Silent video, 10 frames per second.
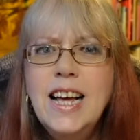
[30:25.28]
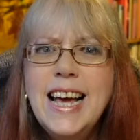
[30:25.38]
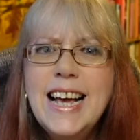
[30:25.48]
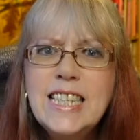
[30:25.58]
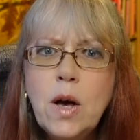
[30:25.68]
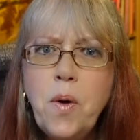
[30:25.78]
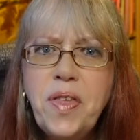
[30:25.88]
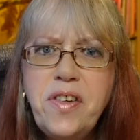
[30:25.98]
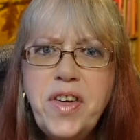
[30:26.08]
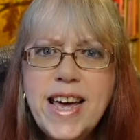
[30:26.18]
Is that what
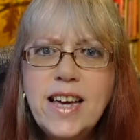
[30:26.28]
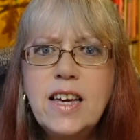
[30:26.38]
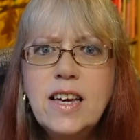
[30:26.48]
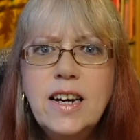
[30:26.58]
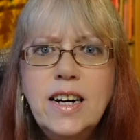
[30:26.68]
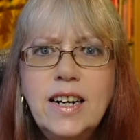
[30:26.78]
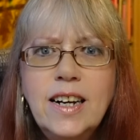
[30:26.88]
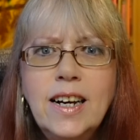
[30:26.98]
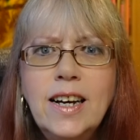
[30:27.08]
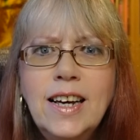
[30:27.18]
they think?
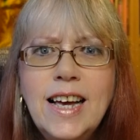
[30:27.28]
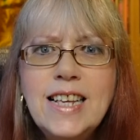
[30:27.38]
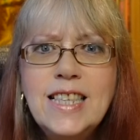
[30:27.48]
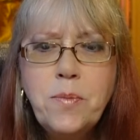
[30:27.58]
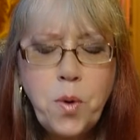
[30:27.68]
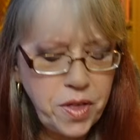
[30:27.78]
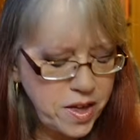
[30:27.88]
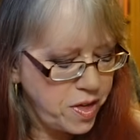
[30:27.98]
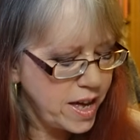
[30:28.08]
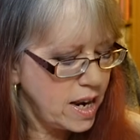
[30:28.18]
Is that what they
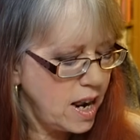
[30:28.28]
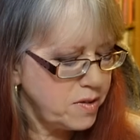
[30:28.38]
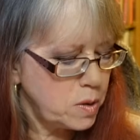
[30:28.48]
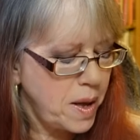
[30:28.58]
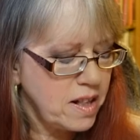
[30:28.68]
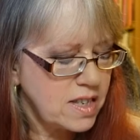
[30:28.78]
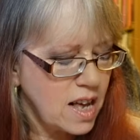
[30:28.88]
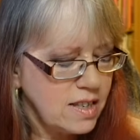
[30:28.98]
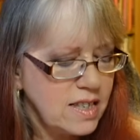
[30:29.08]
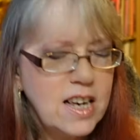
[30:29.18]
think a love spell
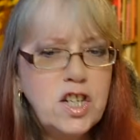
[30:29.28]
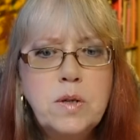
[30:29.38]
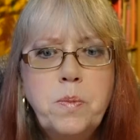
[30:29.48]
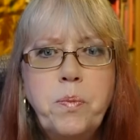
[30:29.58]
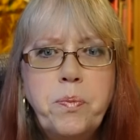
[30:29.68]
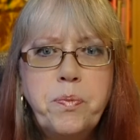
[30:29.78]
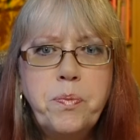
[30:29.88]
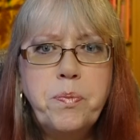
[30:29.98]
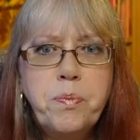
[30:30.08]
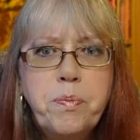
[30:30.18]
does? It just
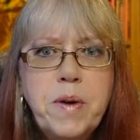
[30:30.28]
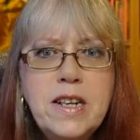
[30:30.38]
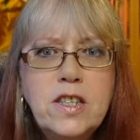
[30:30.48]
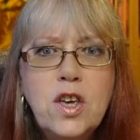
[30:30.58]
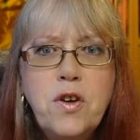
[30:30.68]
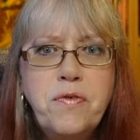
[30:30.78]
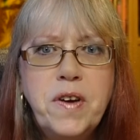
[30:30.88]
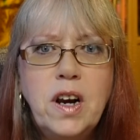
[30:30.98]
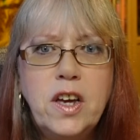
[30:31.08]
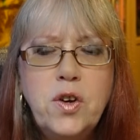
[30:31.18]
means that you
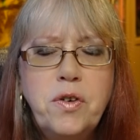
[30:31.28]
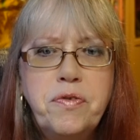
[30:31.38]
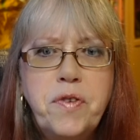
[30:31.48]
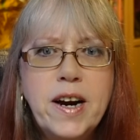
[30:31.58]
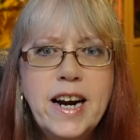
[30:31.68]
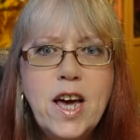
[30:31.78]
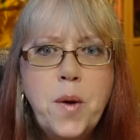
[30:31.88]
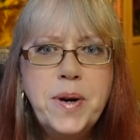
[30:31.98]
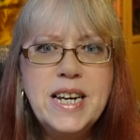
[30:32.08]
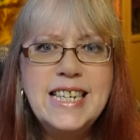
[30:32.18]
feel like you can finally
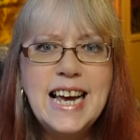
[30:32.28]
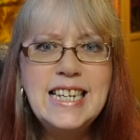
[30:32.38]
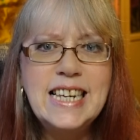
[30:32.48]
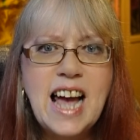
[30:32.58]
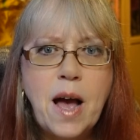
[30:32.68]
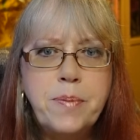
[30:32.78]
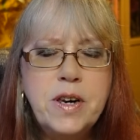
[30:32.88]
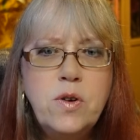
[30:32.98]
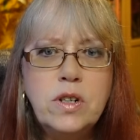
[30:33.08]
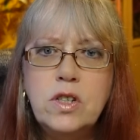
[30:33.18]
open a dating app and
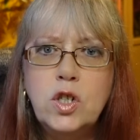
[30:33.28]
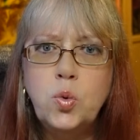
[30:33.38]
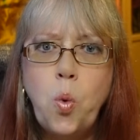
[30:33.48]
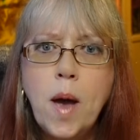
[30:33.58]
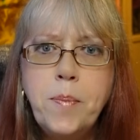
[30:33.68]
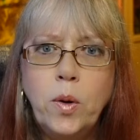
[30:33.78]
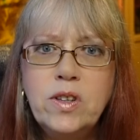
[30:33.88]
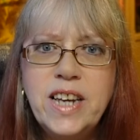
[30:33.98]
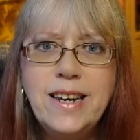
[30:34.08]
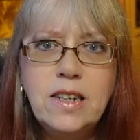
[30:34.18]
you can swipe on
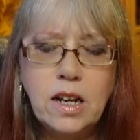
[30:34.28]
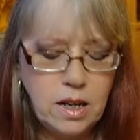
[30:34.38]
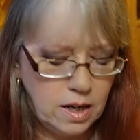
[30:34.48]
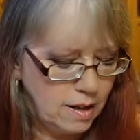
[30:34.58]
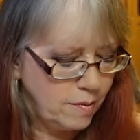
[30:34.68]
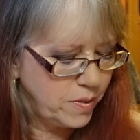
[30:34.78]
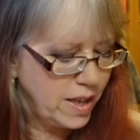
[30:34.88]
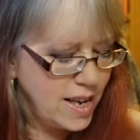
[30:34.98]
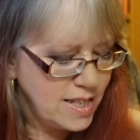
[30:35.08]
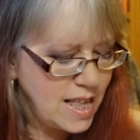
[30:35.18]
Tinder.
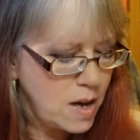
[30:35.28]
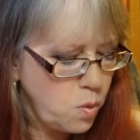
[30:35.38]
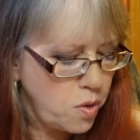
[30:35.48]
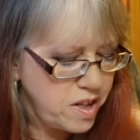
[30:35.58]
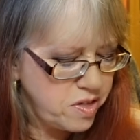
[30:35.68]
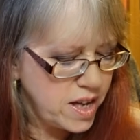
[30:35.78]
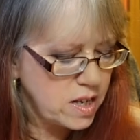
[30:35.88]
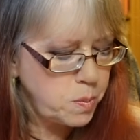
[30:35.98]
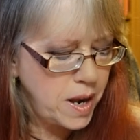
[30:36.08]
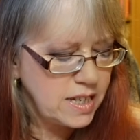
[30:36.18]
Is that what they think a
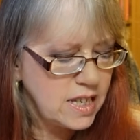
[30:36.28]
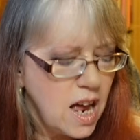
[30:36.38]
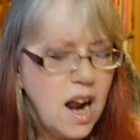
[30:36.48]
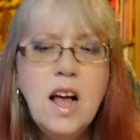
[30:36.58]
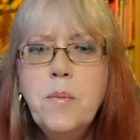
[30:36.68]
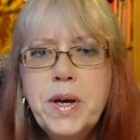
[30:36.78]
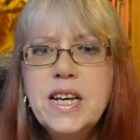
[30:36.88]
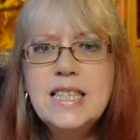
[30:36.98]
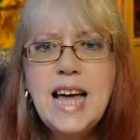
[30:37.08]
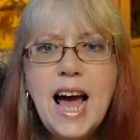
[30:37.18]
spell is?
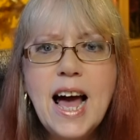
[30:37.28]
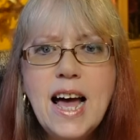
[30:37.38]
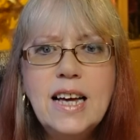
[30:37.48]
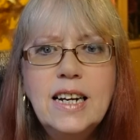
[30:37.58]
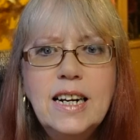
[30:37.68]
Because that